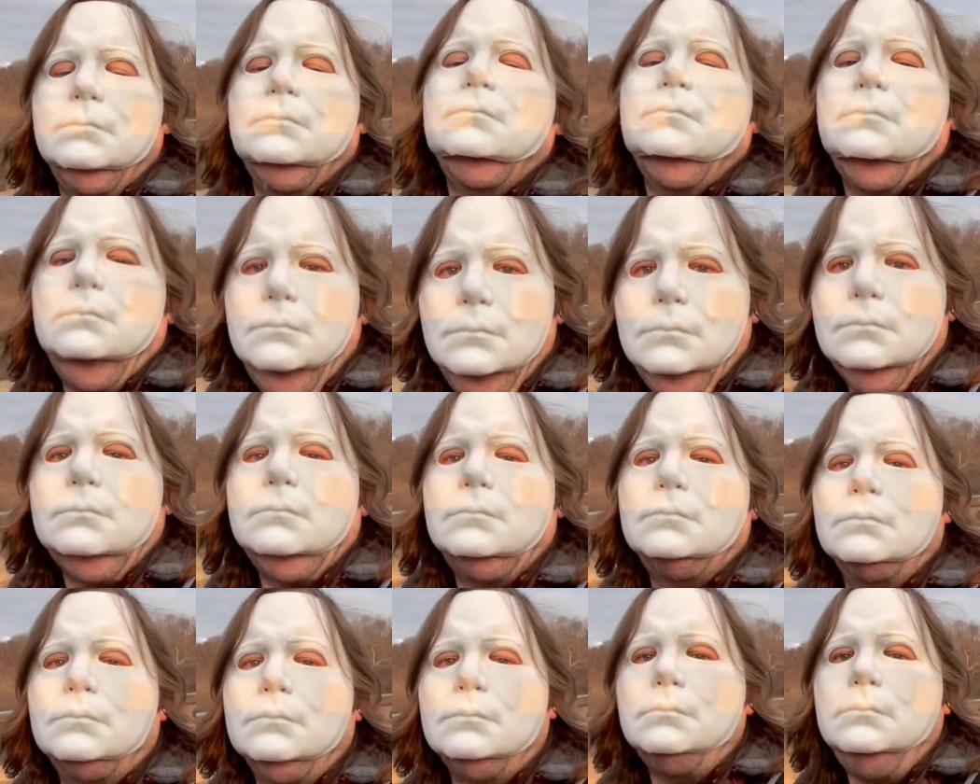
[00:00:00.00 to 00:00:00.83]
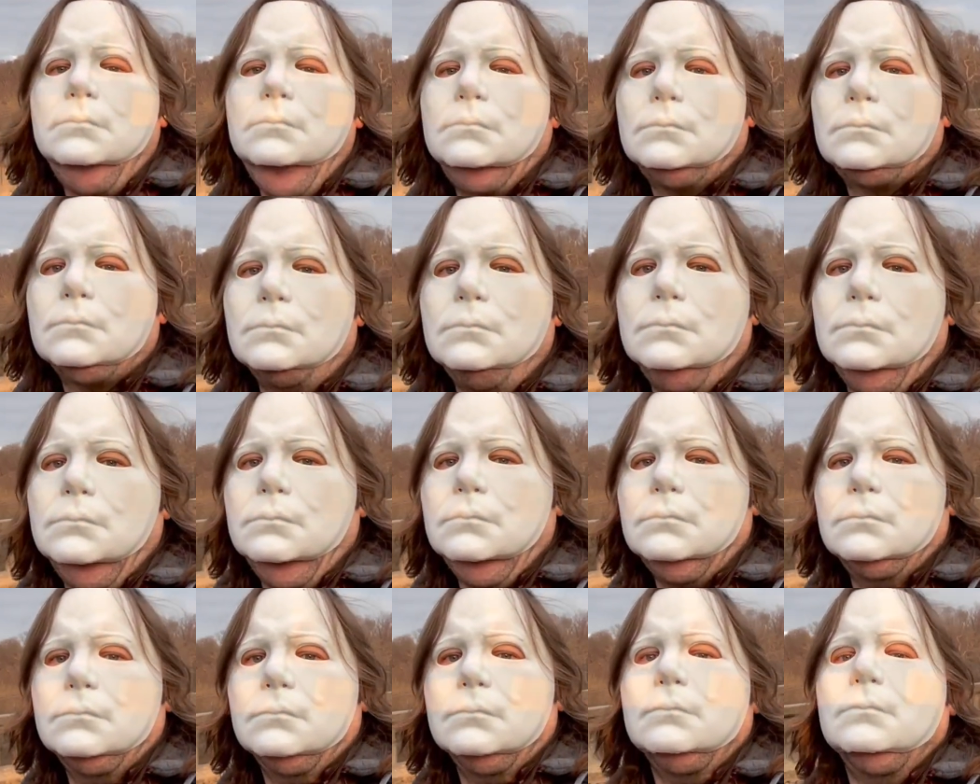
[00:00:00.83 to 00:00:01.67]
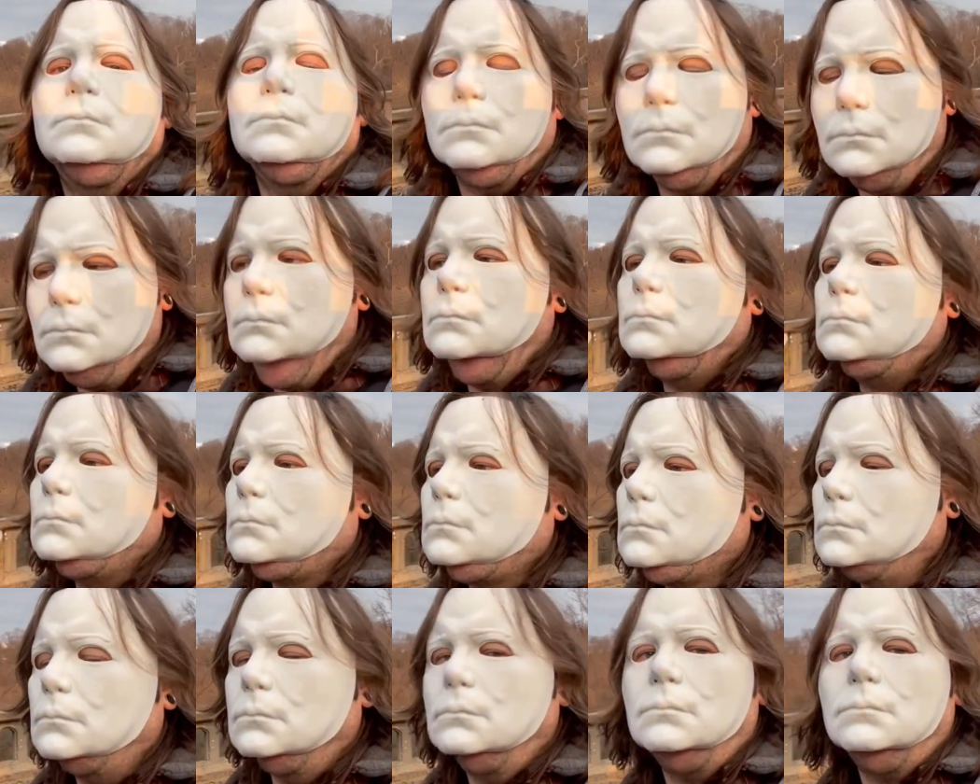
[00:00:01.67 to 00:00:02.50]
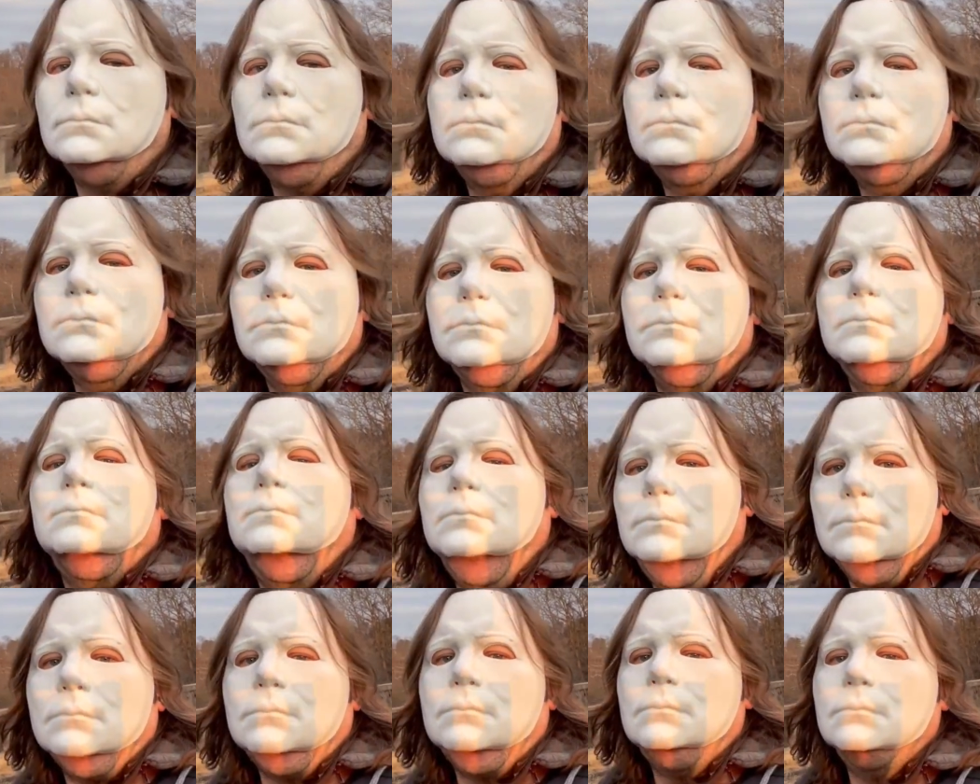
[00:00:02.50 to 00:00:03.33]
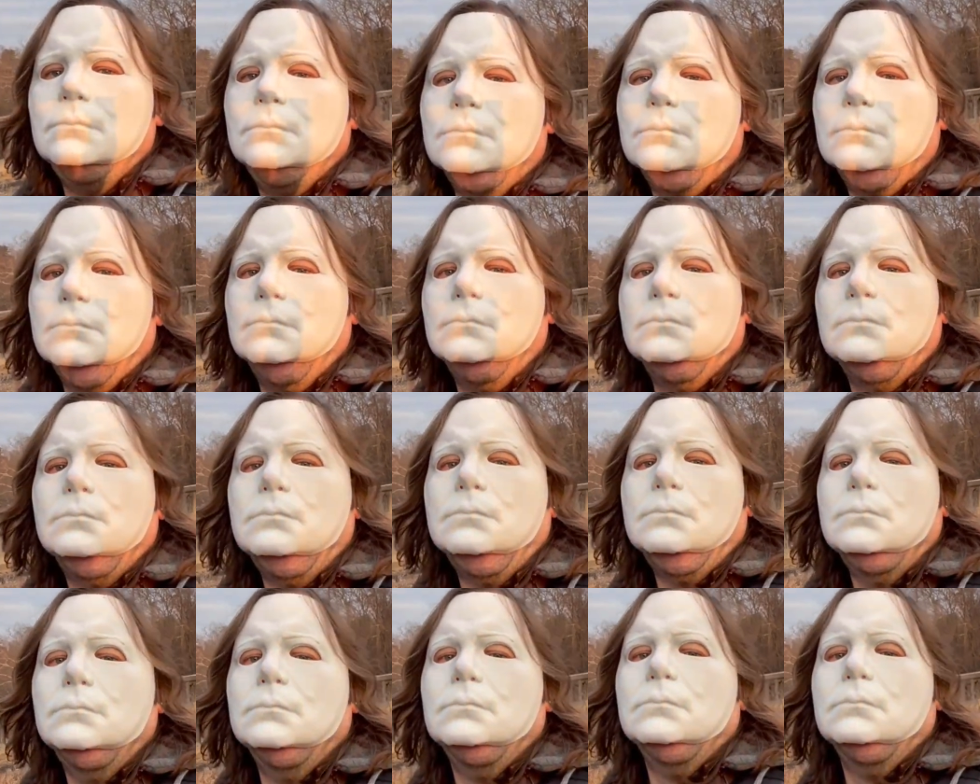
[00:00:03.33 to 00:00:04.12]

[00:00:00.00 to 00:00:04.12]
I am the Masked Man, the Masked Explorer. I am PLE.